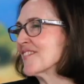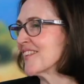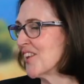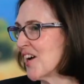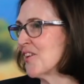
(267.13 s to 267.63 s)

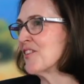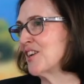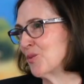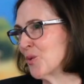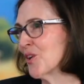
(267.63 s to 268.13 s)
love
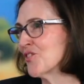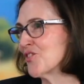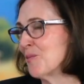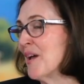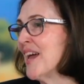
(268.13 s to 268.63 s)
and
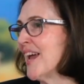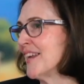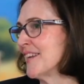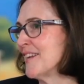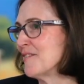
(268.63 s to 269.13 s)
worship
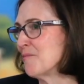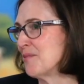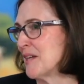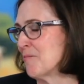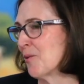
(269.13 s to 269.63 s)
and his
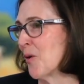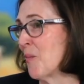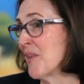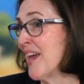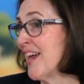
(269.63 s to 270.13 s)
people.
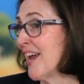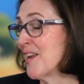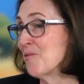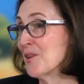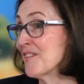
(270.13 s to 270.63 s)

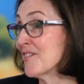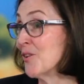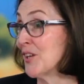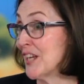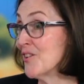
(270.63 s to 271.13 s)
And what's
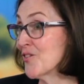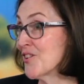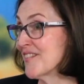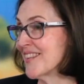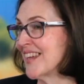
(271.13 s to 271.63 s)
so
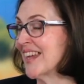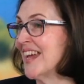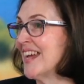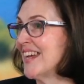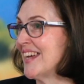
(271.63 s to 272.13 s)
interesting
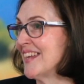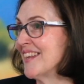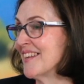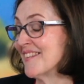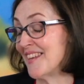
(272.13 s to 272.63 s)
is
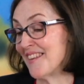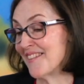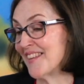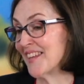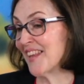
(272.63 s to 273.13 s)
that it's
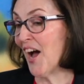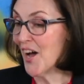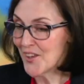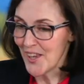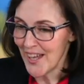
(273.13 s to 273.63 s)
that
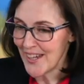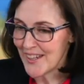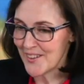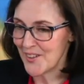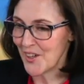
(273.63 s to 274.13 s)

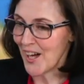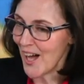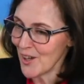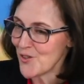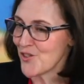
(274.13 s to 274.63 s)
unlike the
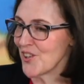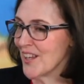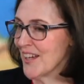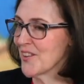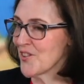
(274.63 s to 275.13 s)
cultural
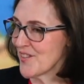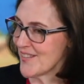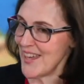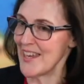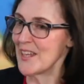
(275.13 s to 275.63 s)

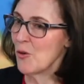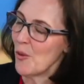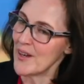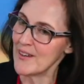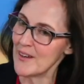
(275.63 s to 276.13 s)
understanding
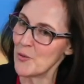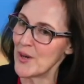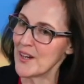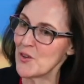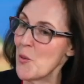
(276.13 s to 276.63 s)
when,
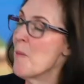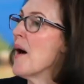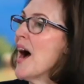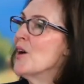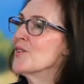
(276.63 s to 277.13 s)
where the
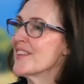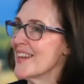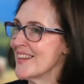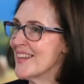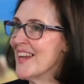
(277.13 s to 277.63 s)

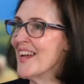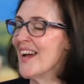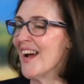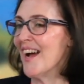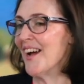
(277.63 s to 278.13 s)
mountain
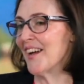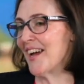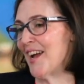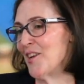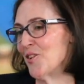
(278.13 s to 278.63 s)
uh,
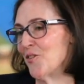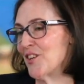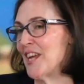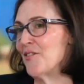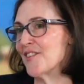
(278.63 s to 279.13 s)
kind of
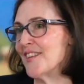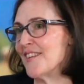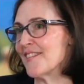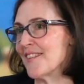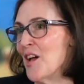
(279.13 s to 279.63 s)
gives
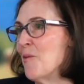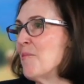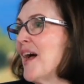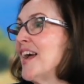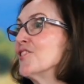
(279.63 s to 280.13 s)
this
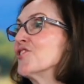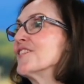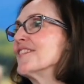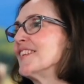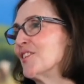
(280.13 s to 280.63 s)

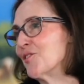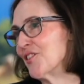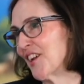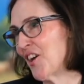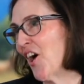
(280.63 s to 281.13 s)
majesty to
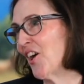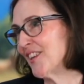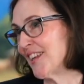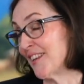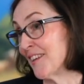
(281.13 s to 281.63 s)
the
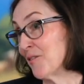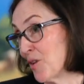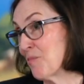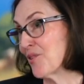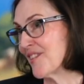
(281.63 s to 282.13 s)
God it
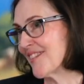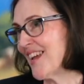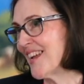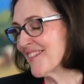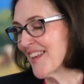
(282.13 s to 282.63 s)
represents,